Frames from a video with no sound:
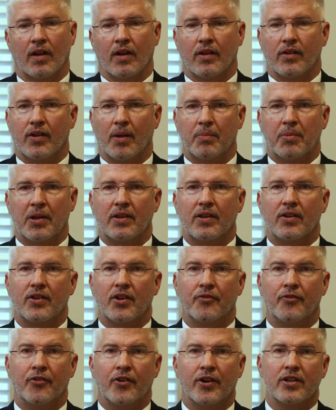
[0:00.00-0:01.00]
Something that
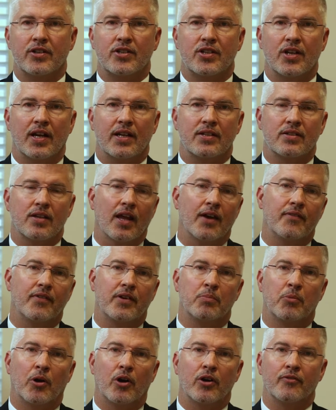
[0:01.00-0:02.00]
differentiates
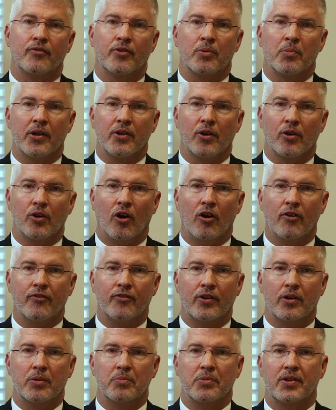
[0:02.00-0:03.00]
Leavitt and Martin from other law
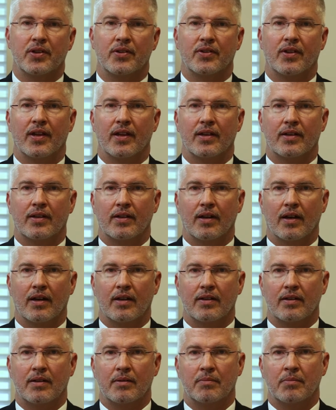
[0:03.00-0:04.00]
firms is that
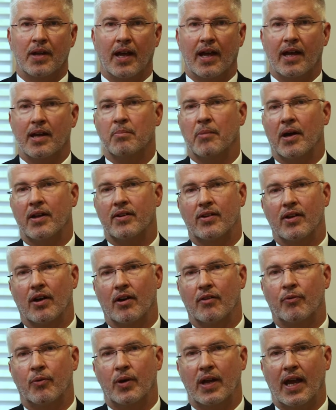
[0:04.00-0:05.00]
Dan and
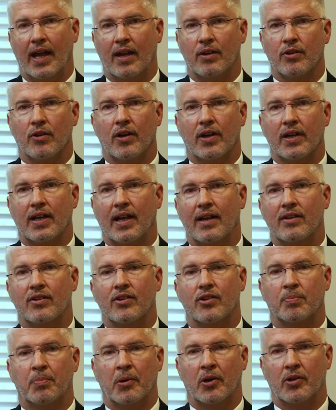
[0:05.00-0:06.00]
myself, we handle our
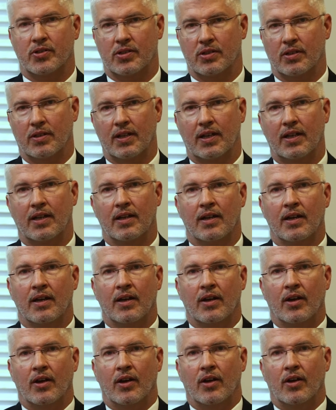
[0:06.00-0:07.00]
cases personally.
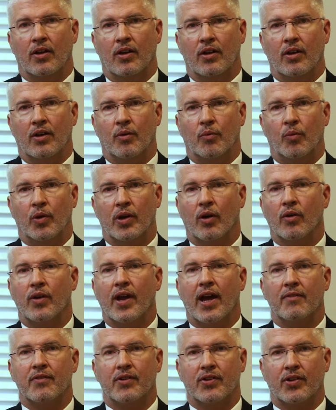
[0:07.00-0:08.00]
We don't
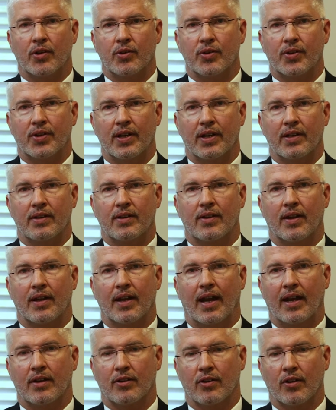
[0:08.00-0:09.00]
have associates
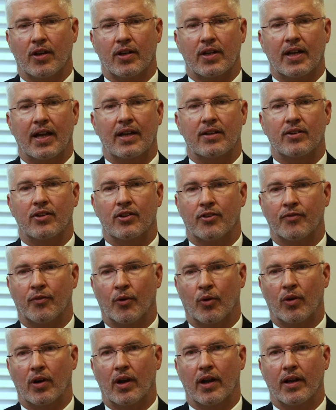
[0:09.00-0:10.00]
that handle our cases
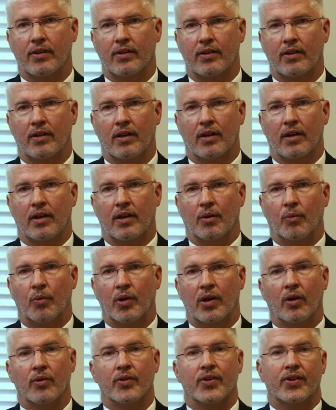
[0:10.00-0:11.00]
for us.
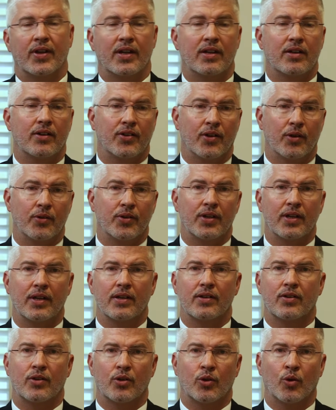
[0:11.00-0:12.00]
We don't send
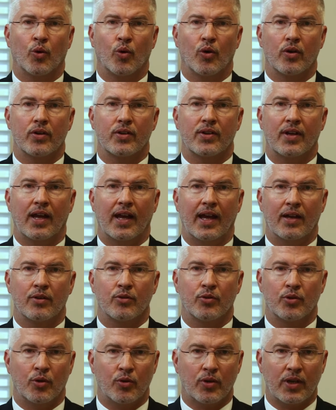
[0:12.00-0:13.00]
associates to courts to
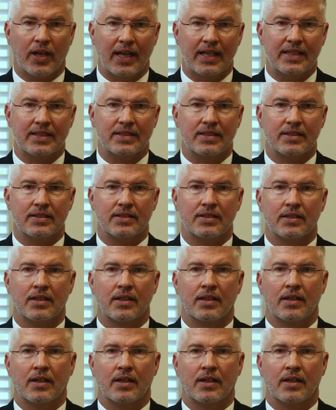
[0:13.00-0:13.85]
handle your cases.